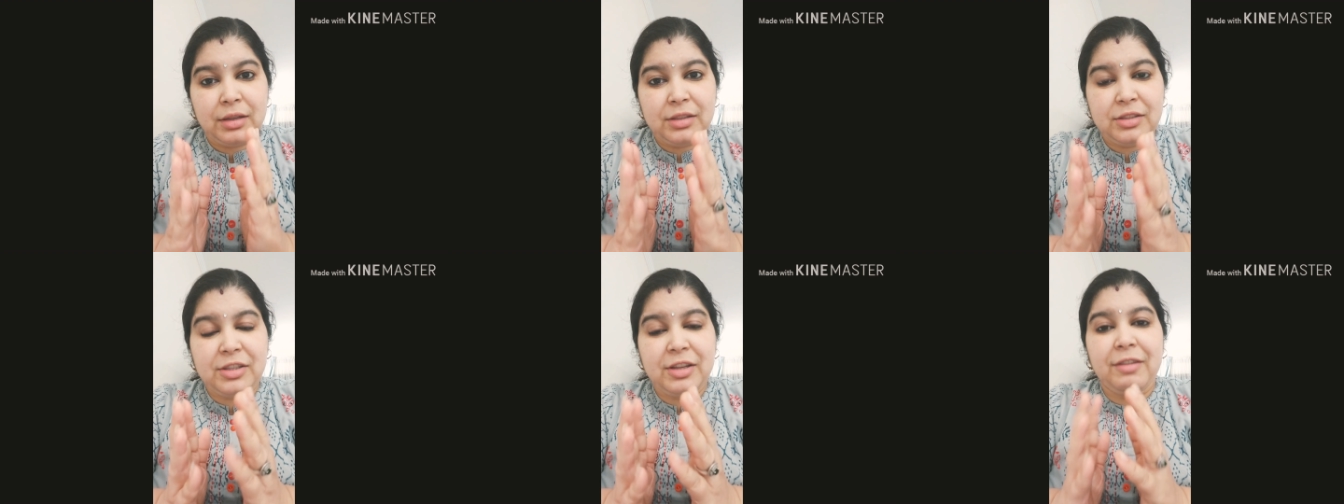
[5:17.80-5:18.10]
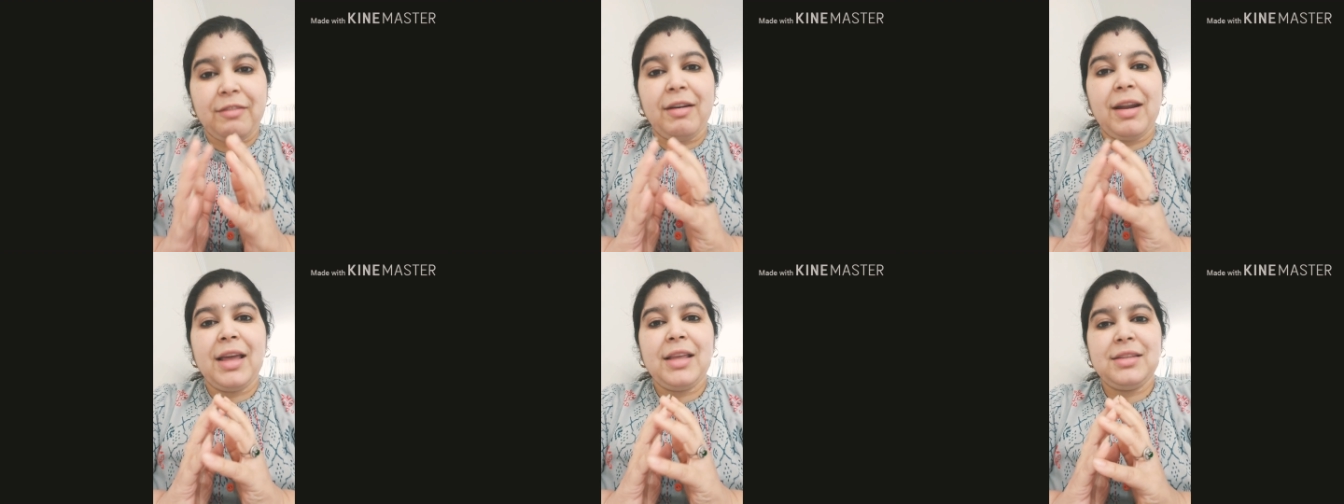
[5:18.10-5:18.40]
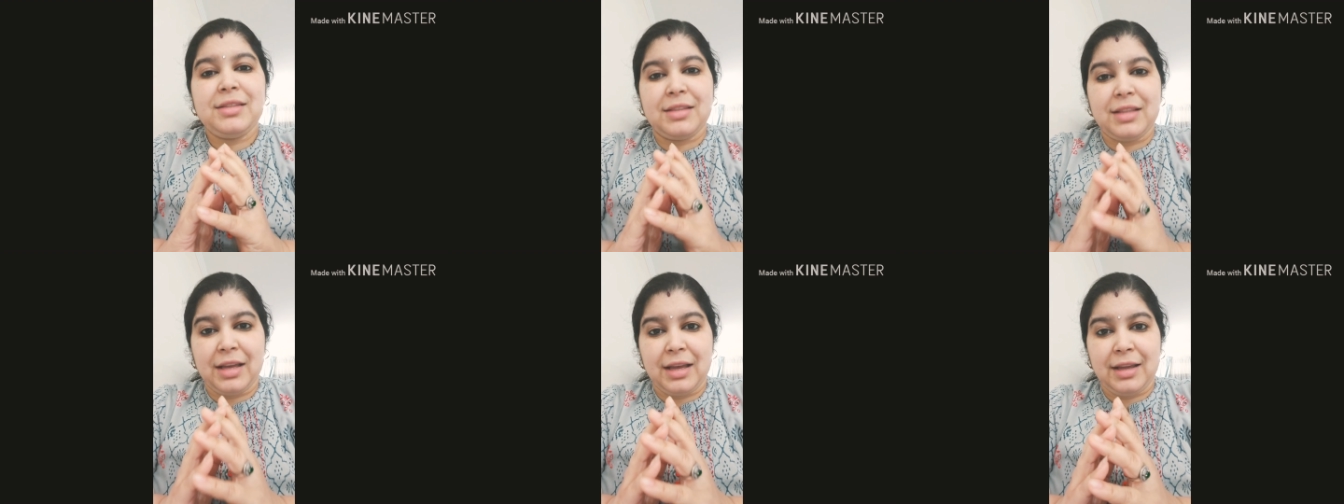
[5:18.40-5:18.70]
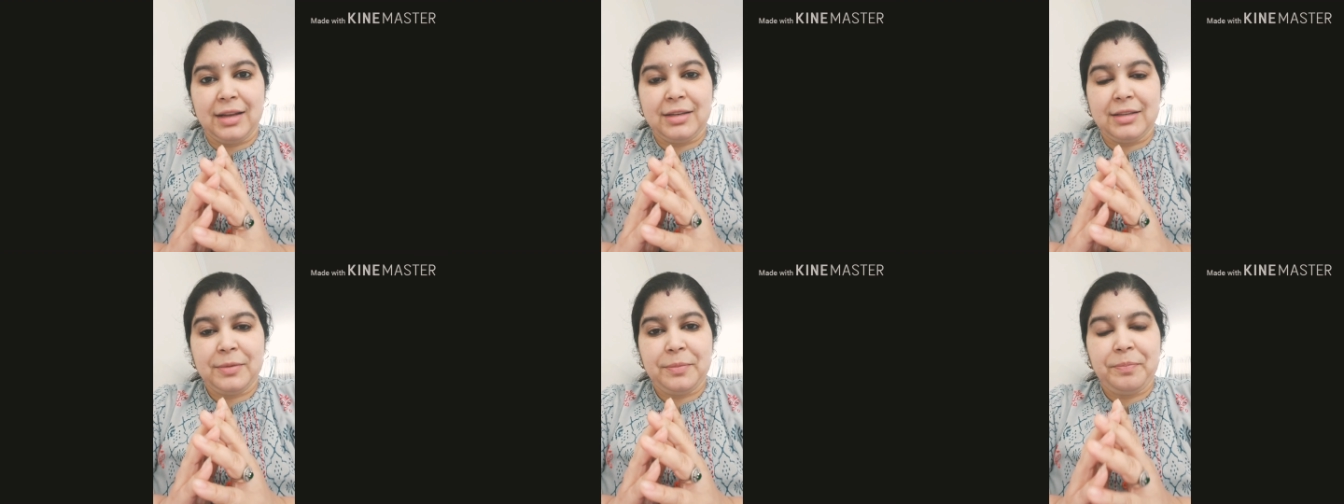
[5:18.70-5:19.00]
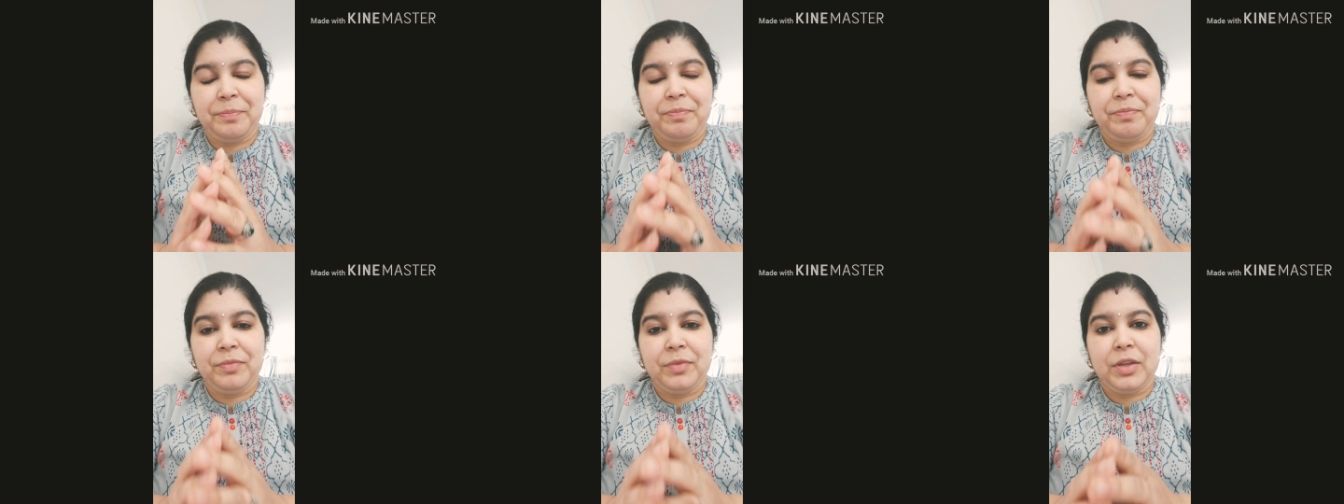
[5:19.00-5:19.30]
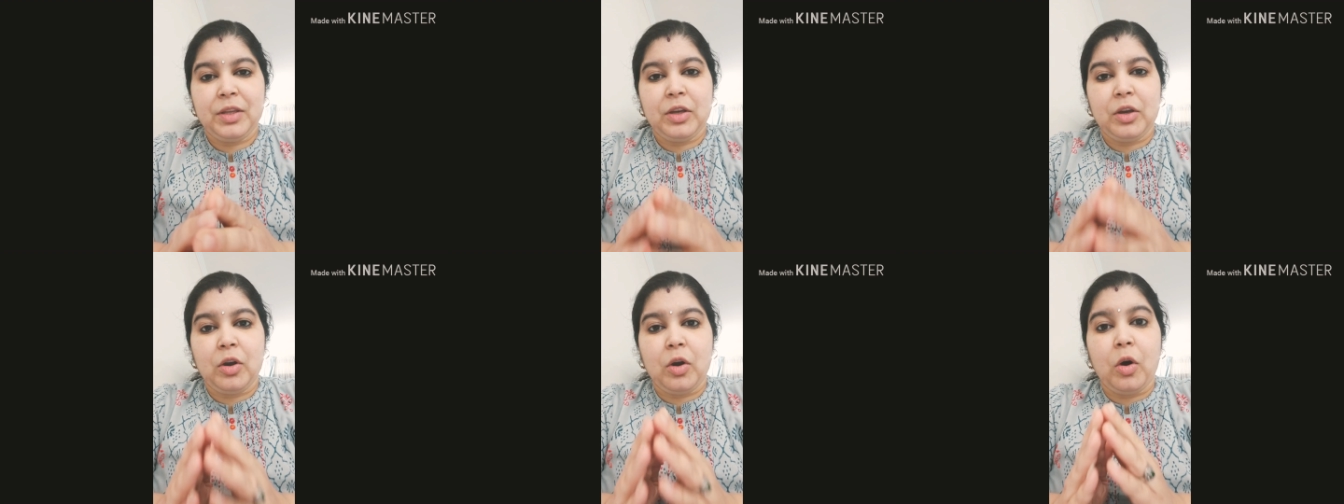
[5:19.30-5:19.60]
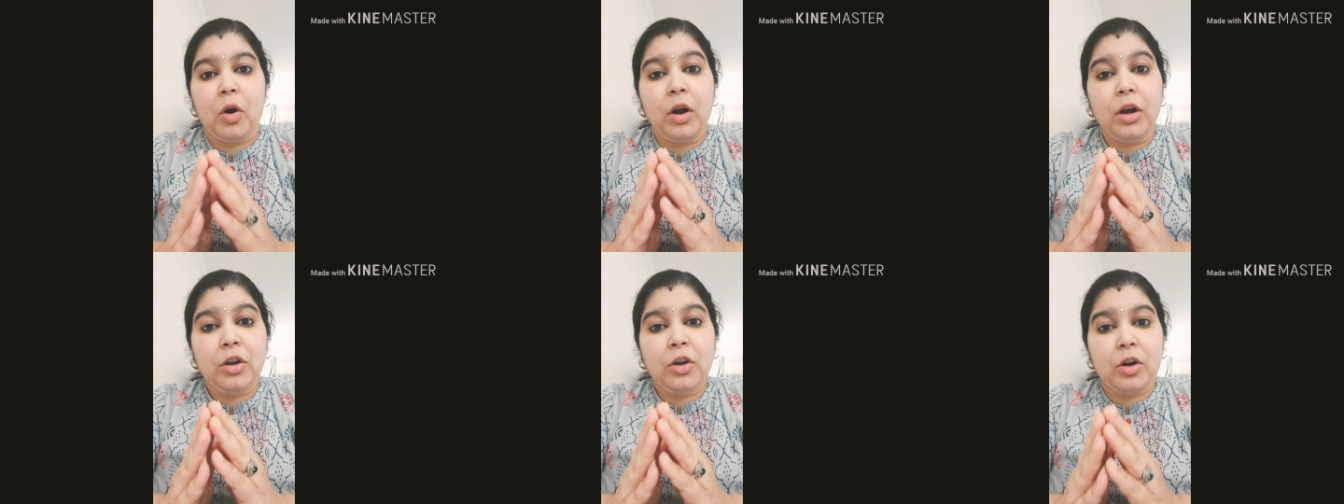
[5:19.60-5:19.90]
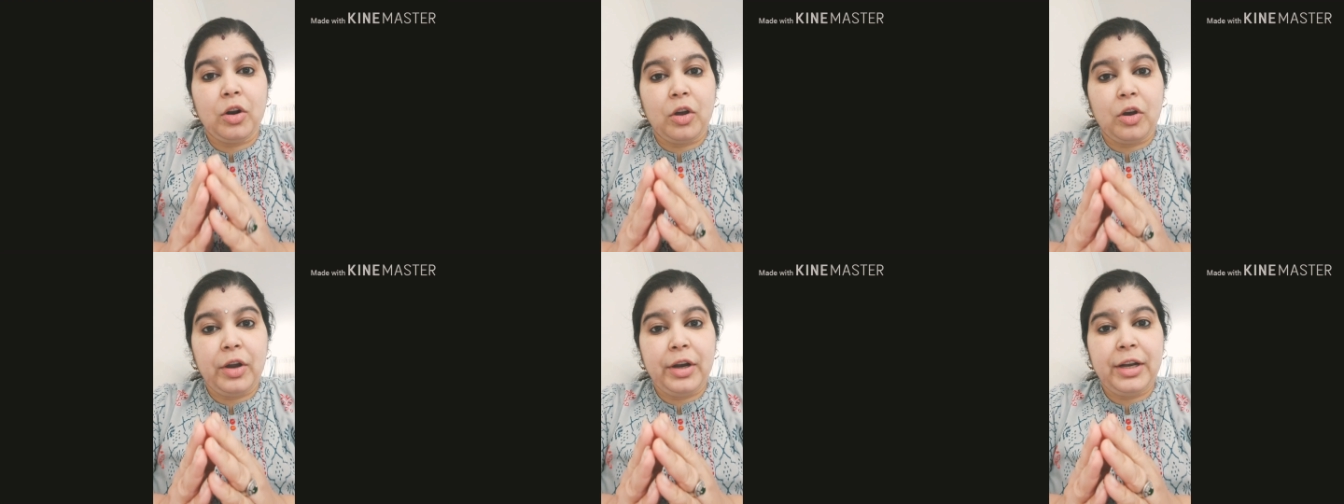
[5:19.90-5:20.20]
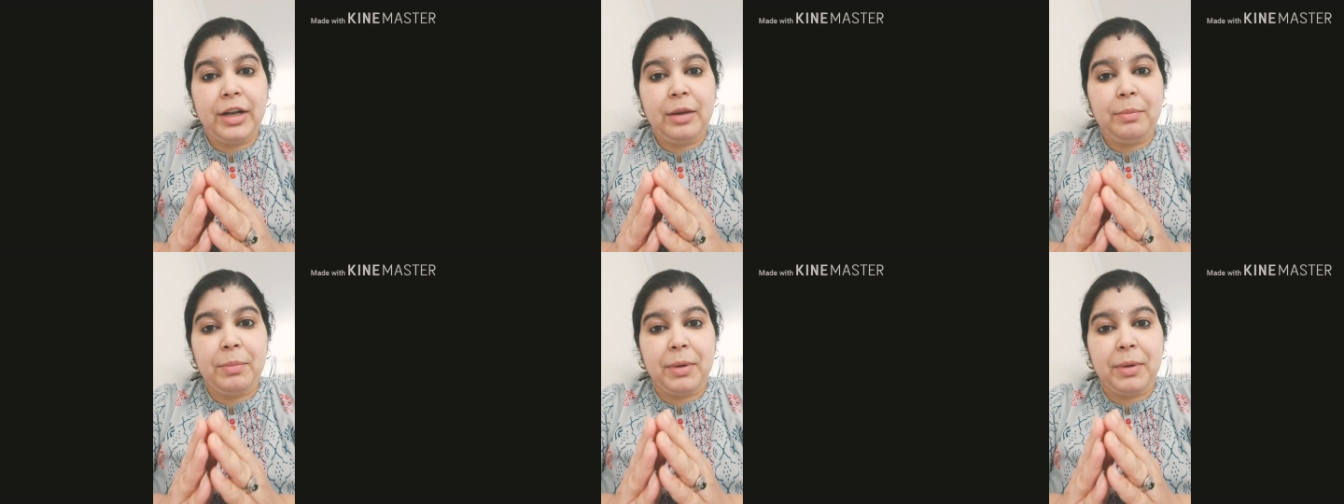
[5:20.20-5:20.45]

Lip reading: generalized that all colloidal